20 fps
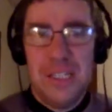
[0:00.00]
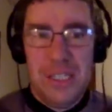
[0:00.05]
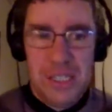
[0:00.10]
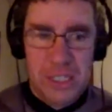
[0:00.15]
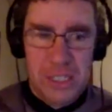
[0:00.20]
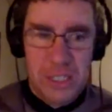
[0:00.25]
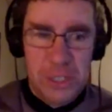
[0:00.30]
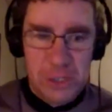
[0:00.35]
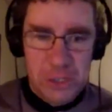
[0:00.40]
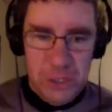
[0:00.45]

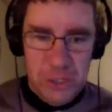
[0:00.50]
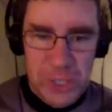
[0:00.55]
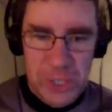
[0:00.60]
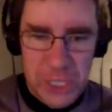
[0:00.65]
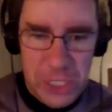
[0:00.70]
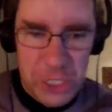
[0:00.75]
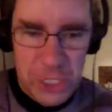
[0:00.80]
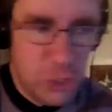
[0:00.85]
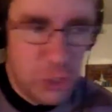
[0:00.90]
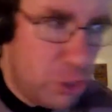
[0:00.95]
you're doing
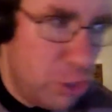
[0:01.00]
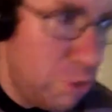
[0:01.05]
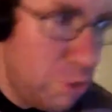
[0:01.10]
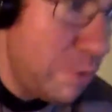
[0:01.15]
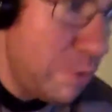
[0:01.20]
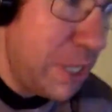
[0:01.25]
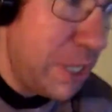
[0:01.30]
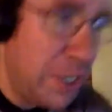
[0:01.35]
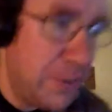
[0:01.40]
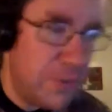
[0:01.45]
YouTube.
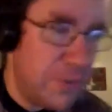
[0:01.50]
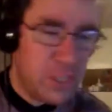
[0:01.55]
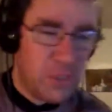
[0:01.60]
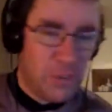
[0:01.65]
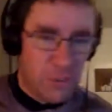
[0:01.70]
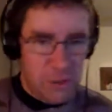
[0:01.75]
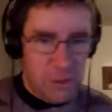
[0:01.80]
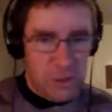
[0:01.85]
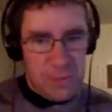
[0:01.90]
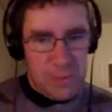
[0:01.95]
Like, if it's
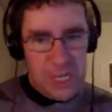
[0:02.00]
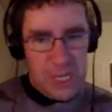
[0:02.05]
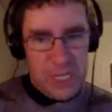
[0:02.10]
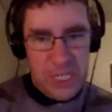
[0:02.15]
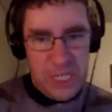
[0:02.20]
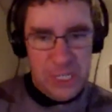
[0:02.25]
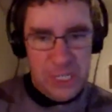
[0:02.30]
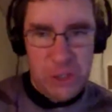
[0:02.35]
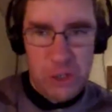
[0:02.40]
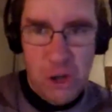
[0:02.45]
for the
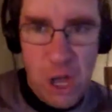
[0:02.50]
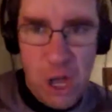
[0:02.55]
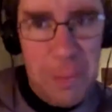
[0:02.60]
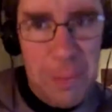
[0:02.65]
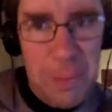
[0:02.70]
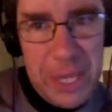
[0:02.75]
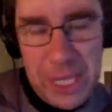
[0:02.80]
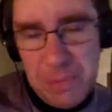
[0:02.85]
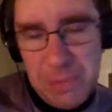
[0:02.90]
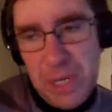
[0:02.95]
money and you're not
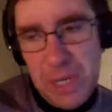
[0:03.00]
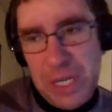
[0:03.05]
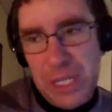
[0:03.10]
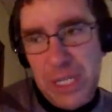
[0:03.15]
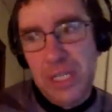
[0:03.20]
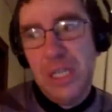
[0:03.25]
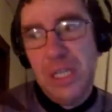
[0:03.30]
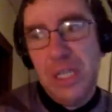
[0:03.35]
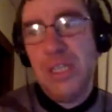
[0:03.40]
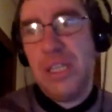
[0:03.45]
making
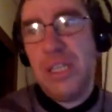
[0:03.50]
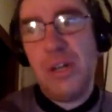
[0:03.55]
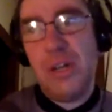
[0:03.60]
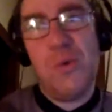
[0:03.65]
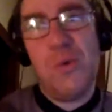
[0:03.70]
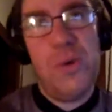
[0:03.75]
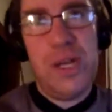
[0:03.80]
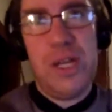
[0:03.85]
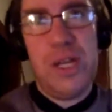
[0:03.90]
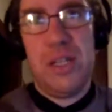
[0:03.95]
money, then
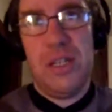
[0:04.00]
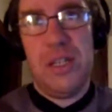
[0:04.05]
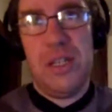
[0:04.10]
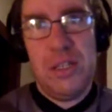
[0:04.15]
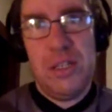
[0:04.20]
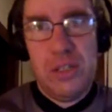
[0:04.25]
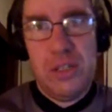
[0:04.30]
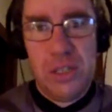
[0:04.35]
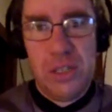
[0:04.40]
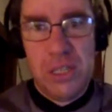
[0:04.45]
quit.
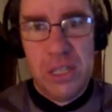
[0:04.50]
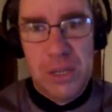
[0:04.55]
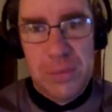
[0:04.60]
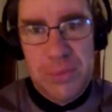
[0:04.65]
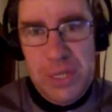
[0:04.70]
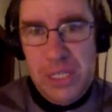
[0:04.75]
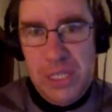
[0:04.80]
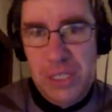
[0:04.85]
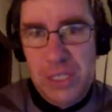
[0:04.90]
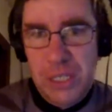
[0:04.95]
I
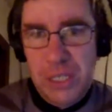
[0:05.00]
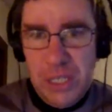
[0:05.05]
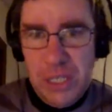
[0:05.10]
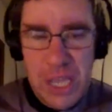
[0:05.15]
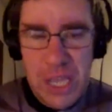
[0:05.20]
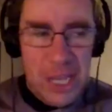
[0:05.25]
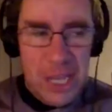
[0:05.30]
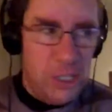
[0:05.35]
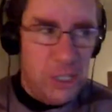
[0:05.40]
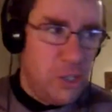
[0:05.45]
mean,
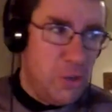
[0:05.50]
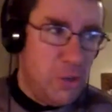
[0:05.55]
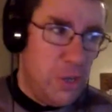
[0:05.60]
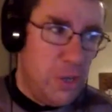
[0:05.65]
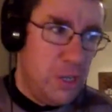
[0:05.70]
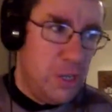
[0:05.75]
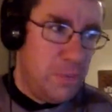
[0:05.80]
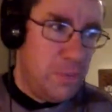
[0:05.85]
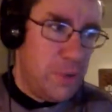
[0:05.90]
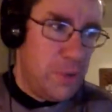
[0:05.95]
yeah, do
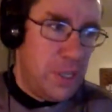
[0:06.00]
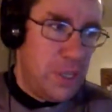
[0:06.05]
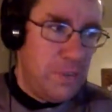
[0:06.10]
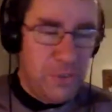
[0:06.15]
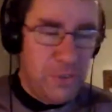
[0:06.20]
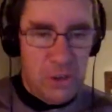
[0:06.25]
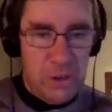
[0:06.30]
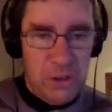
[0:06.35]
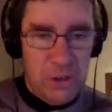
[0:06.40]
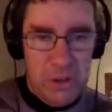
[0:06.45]
it. But if
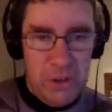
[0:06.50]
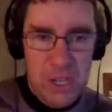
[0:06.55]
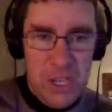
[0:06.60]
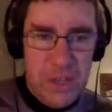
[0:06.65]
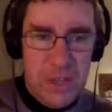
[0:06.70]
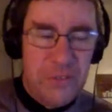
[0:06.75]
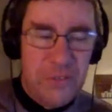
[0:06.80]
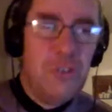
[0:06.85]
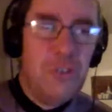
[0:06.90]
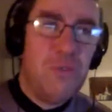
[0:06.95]

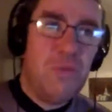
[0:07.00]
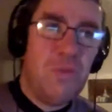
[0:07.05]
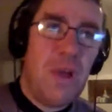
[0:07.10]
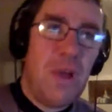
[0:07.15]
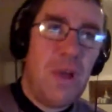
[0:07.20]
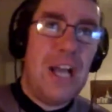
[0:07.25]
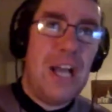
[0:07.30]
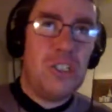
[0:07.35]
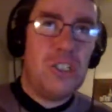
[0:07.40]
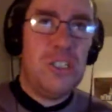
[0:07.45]
you
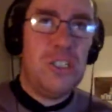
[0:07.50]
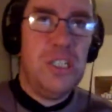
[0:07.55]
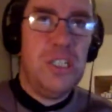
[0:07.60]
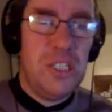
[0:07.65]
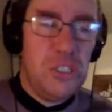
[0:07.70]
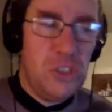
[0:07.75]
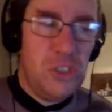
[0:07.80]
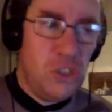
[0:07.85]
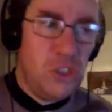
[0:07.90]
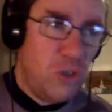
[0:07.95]
actually
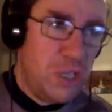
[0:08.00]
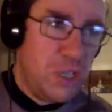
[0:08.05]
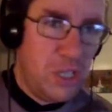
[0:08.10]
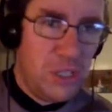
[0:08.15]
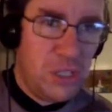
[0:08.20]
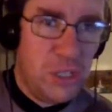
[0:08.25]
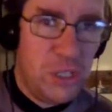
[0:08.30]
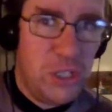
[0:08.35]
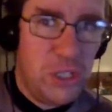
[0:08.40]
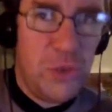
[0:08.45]
enjoy
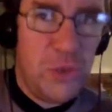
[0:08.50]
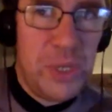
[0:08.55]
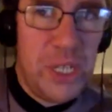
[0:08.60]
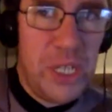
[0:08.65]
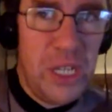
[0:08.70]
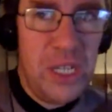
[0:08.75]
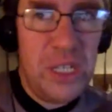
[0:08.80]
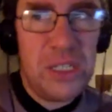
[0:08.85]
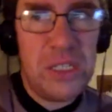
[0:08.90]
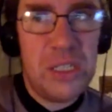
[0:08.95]
doing
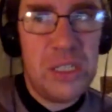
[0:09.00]
it,